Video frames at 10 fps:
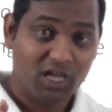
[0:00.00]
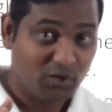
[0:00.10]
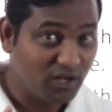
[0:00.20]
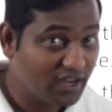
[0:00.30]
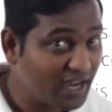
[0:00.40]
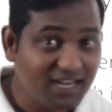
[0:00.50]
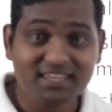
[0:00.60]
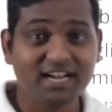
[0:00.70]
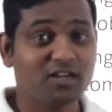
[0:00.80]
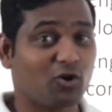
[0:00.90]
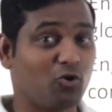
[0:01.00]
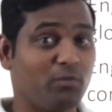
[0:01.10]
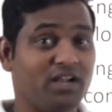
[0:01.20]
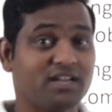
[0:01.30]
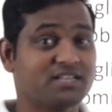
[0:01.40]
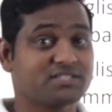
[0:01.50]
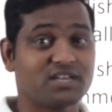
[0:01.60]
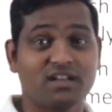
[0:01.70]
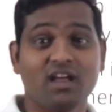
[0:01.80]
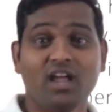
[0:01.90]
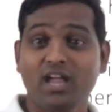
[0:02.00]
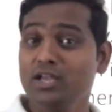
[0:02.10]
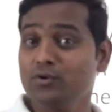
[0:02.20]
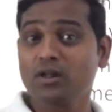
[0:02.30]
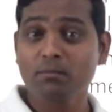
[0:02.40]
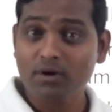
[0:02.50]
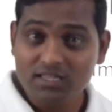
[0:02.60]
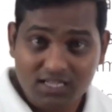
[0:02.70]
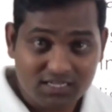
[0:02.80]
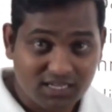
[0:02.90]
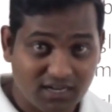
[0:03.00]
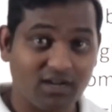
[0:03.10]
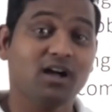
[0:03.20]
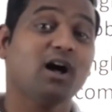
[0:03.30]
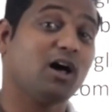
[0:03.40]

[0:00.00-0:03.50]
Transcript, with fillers: you'll get that documentation in your mother tongue.